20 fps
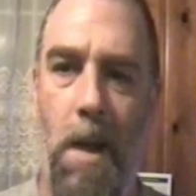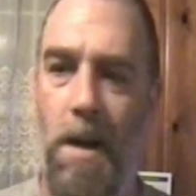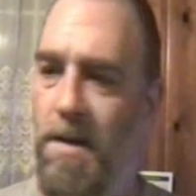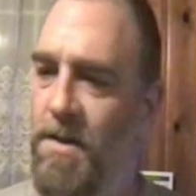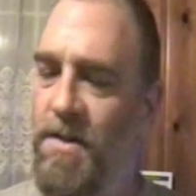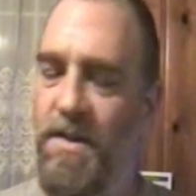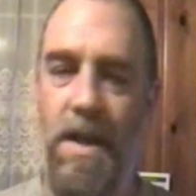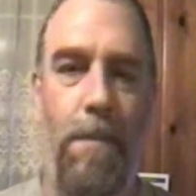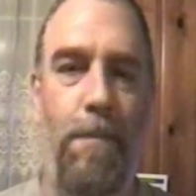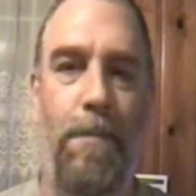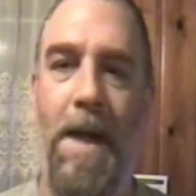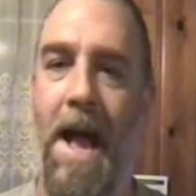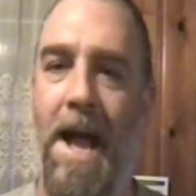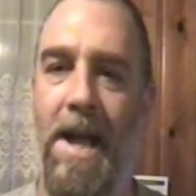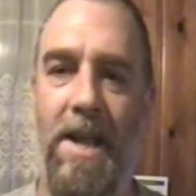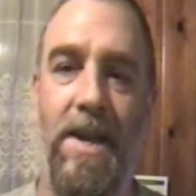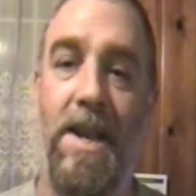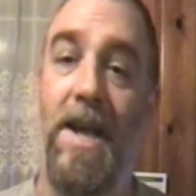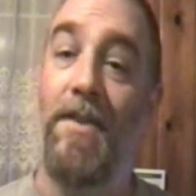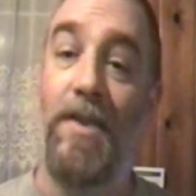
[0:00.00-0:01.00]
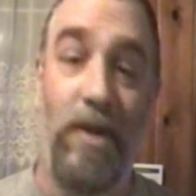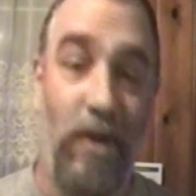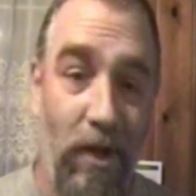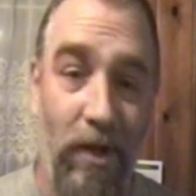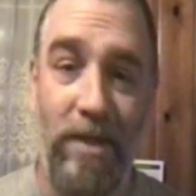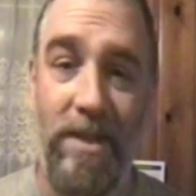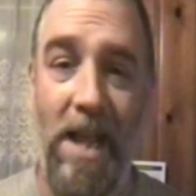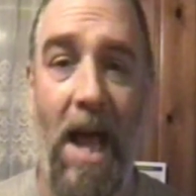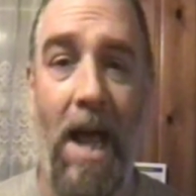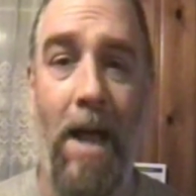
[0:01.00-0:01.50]
Sit back and let the
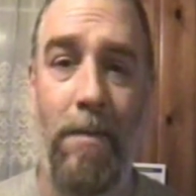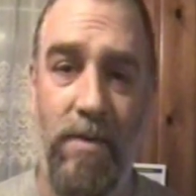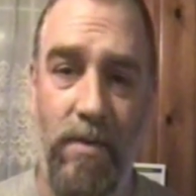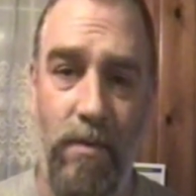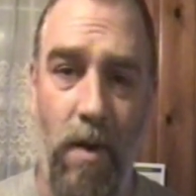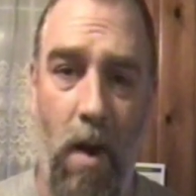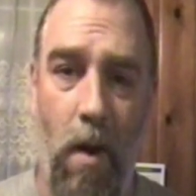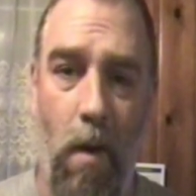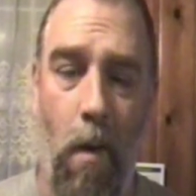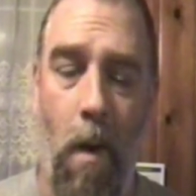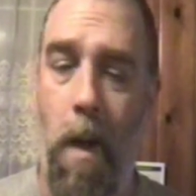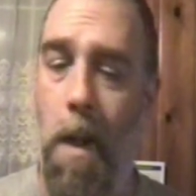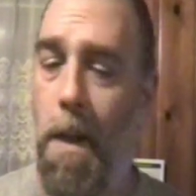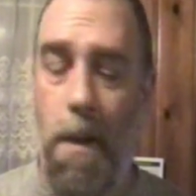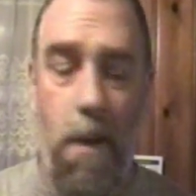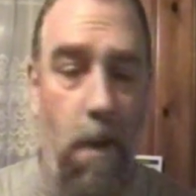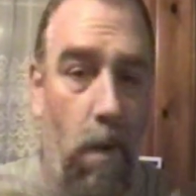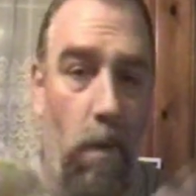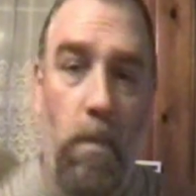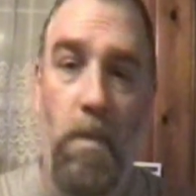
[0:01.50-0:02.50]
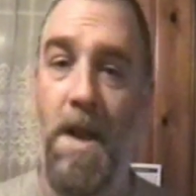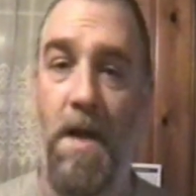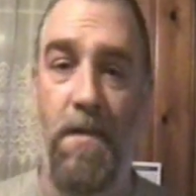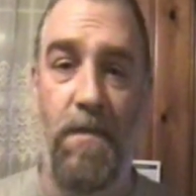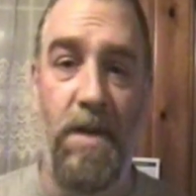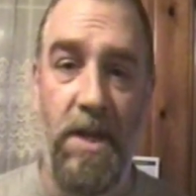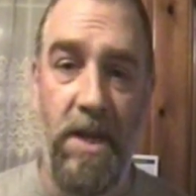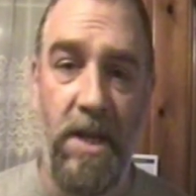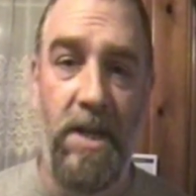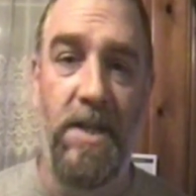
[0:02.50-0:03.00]
good times roll. Whenever
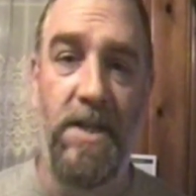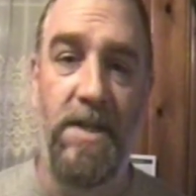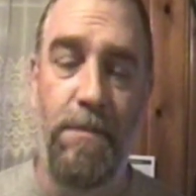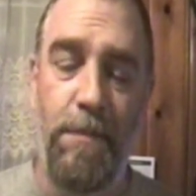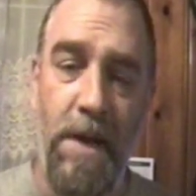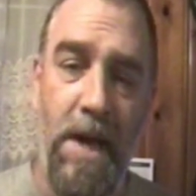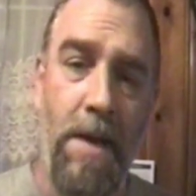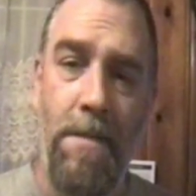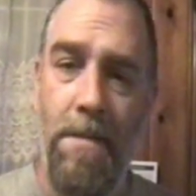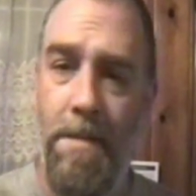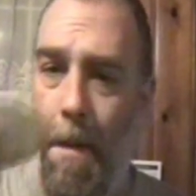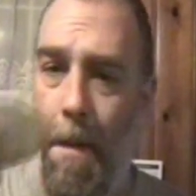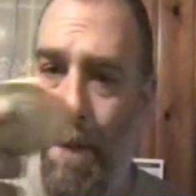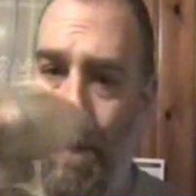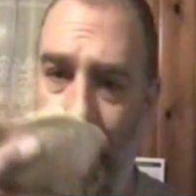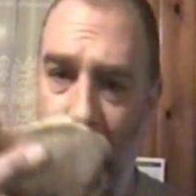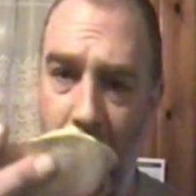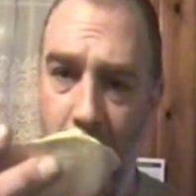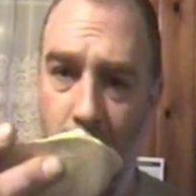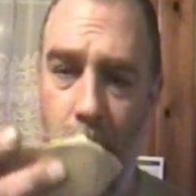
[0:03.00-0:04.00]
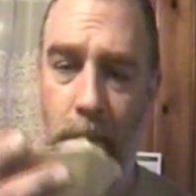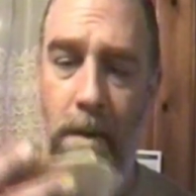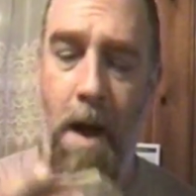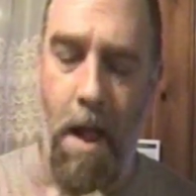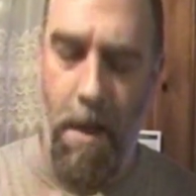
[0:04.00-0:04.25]
you need your spit, boom.